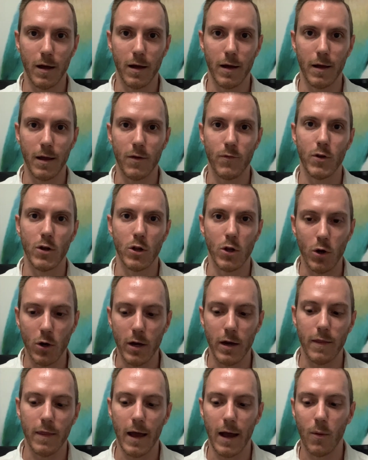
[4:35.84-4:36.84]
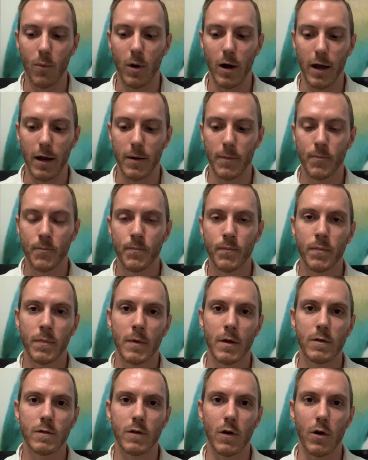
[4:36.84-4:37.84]
if you look at it that way.
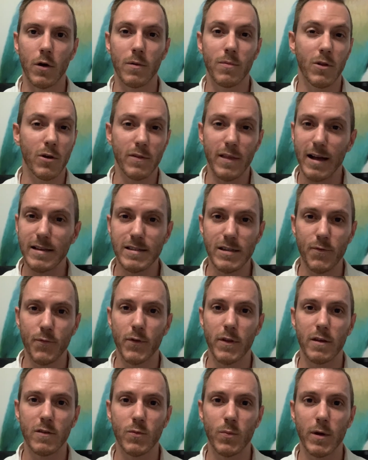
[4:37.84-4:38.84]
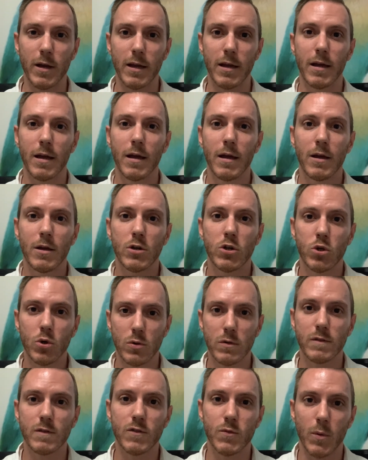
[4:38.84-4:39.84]
So look, that's it for this week.
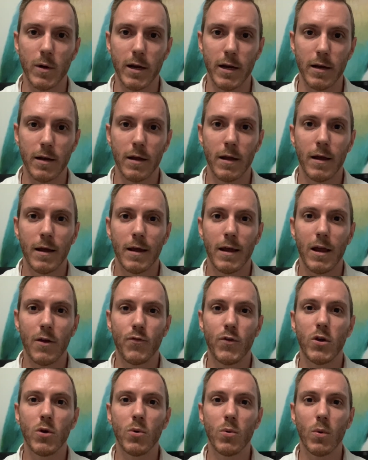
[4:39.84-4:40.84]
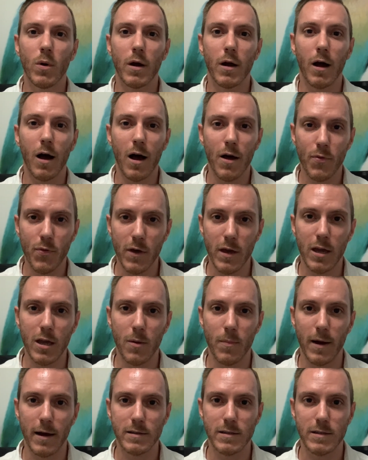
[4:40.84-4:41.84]
Short and sweet. If you are thinking
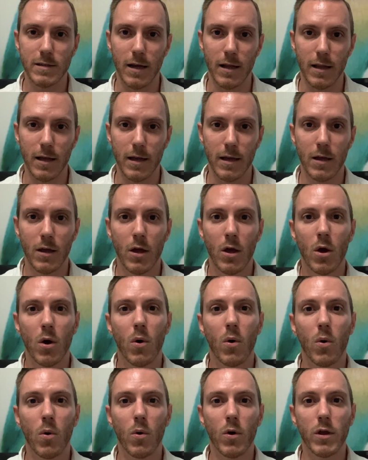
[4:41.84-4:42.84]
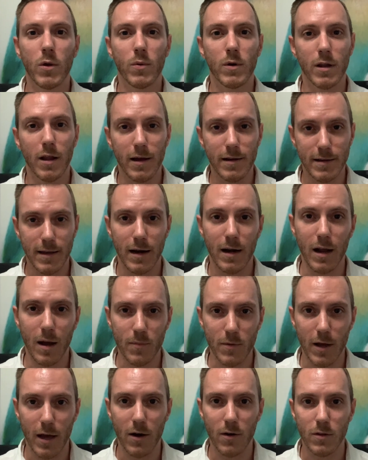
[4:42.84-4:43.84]
about selling or you would like to get an
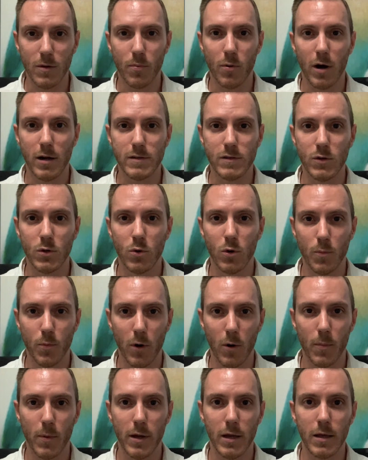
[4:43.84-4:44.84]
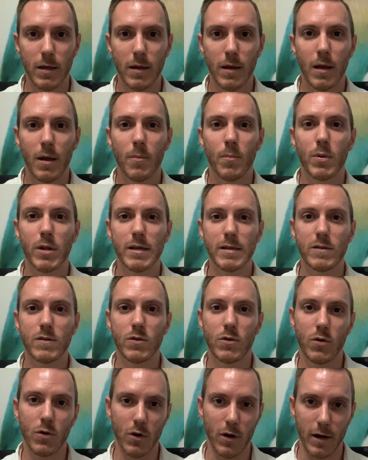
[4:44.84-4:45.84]
update on the price of your property, please
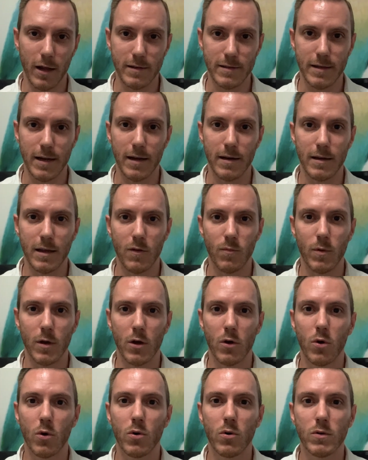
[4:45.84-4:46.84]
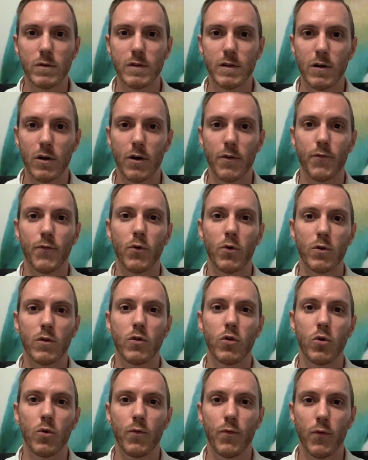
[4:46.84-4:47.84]
do not hesitate to give me a call,
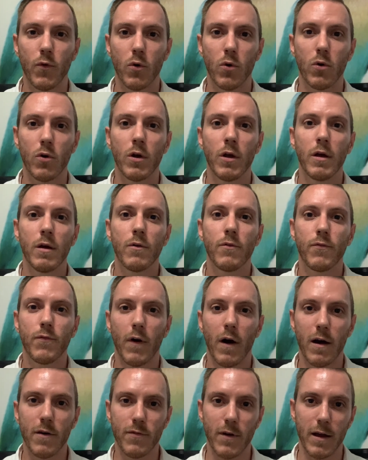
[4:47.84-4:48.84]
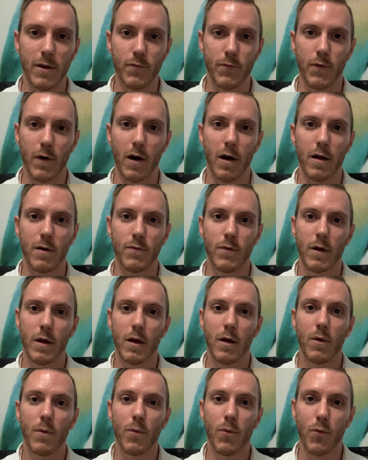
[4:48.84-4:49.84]
0424 585
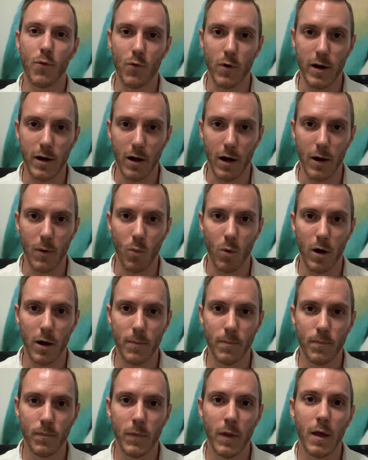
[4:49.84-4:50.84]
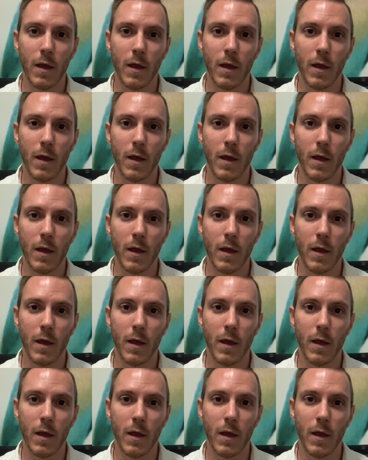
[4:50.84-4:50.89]
391.